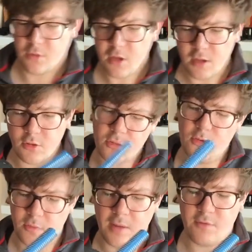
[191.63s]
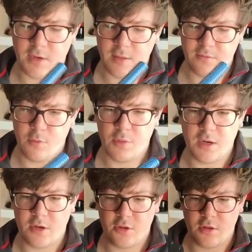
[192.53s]
yeah, just normal everyday film
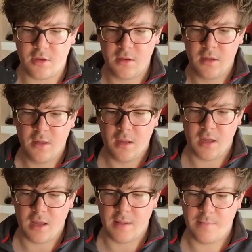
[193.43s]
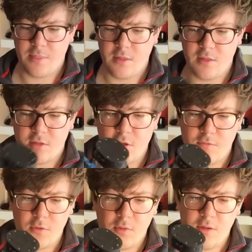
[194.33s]
production, that the
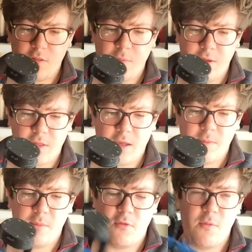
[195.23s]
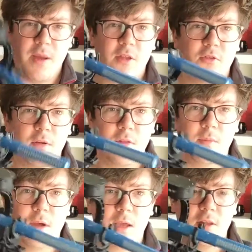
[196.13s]
softer ones might take a bit more of a battering with
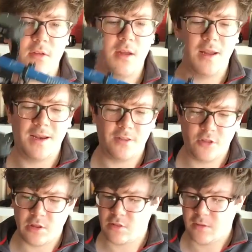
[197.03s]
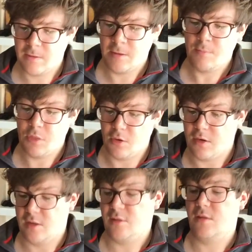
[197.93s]
the mic inside it, and it's just
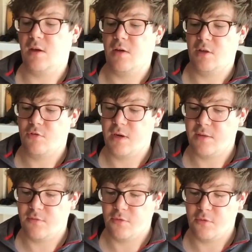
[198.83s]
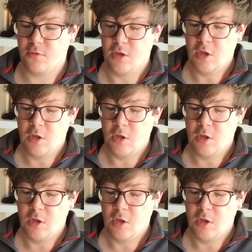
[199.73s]
not necessary. It's really for